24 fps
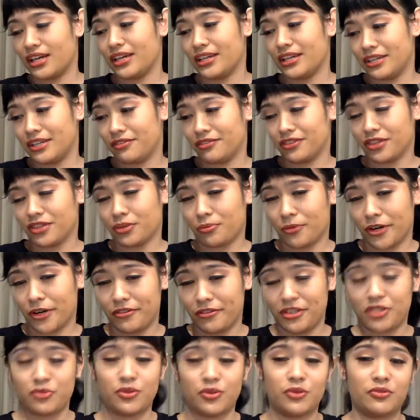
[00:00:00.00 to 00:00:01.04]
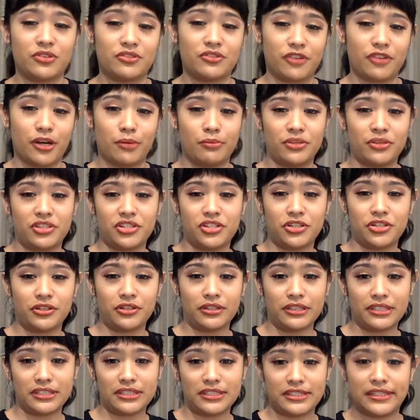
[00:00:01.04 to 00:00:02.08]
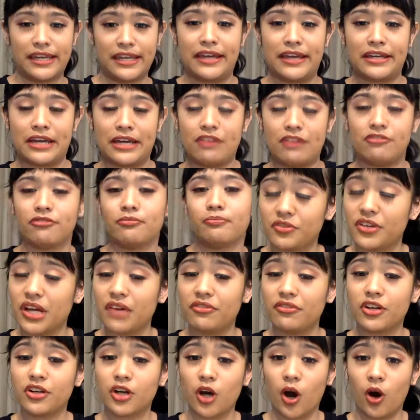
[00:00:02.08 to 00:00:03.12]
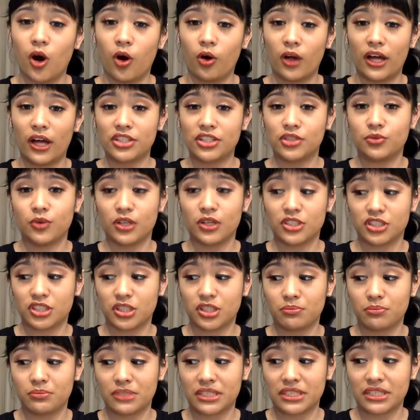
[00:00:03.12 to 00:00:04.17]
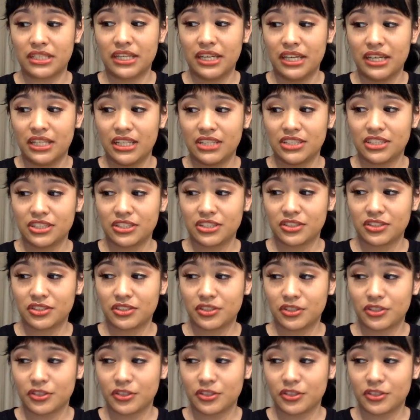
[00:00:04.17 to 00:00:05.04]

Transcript: Even the previous one was very materialistic AF. If you have a goal and you want something, just